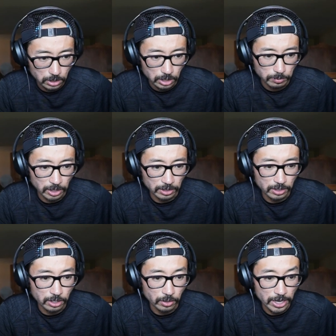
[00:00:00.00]
buying the
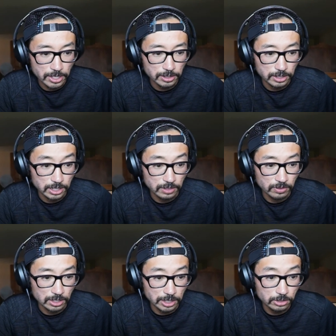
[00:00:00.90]
Hero 8. Even
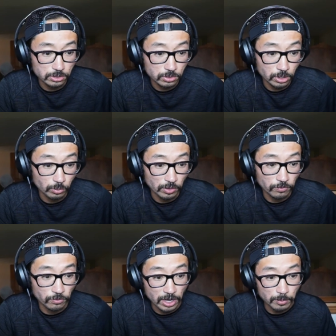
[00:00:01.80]
the slightest tutorial on what
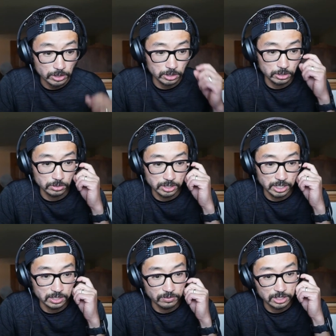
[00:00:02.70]
frame rates to shoot to get
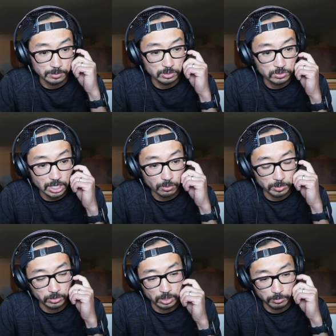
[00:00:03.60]
different types of shot will be
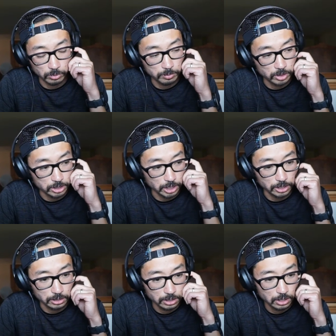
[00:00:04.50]
greatly
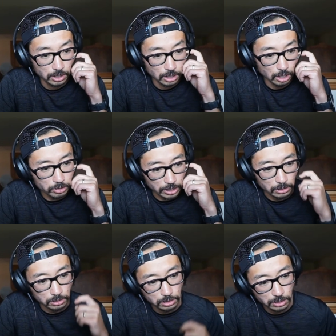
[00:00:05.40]
appreciated. Okay,
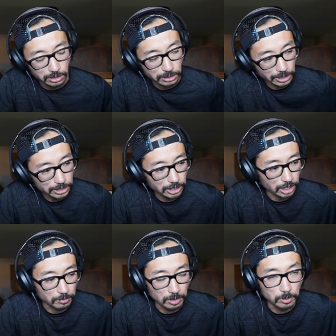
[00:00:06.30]
I think I
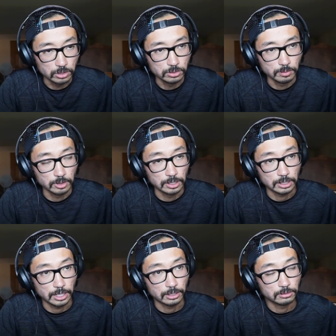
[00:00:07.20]
can maybe do something like
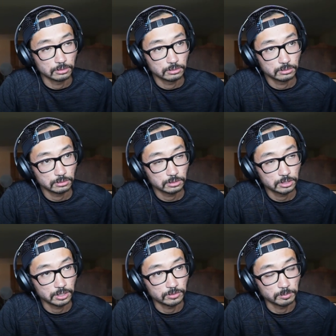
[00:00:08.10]
that.
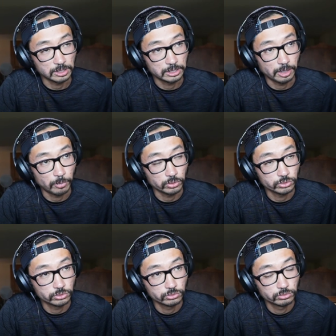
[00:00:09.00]
Give some examples.